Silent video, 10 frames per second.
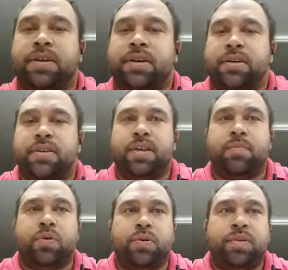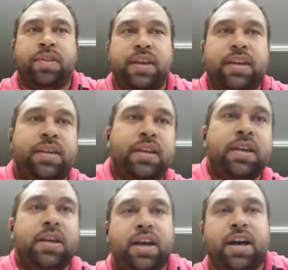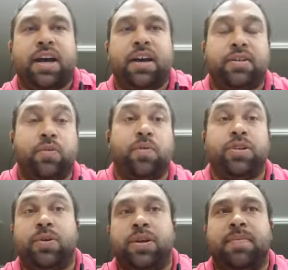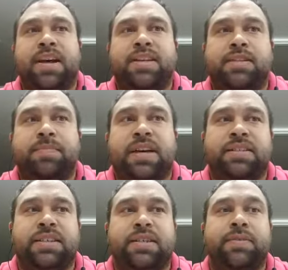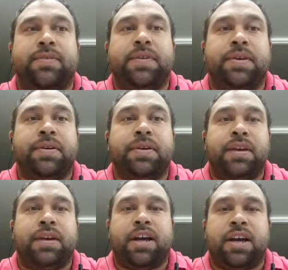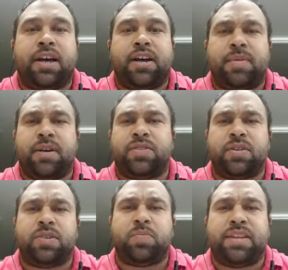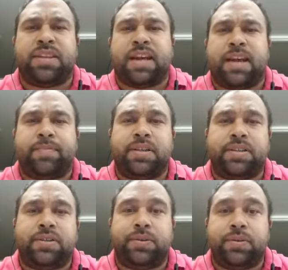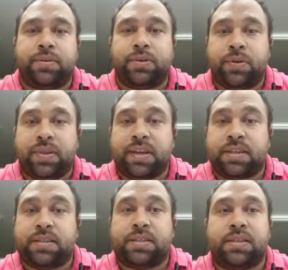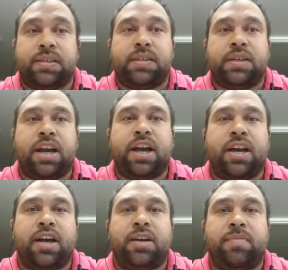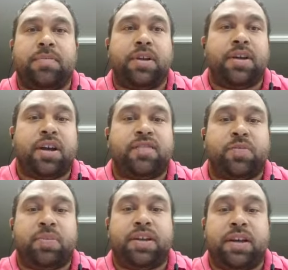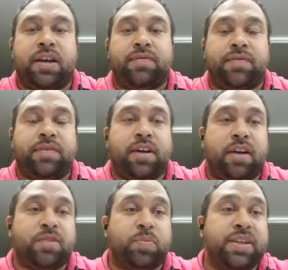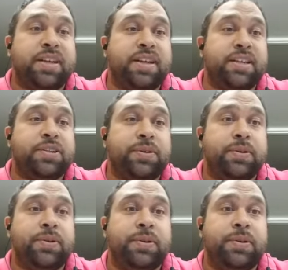the important thing, what we're talking about is about self-review, and I've sort of split that up into two things. I've split it into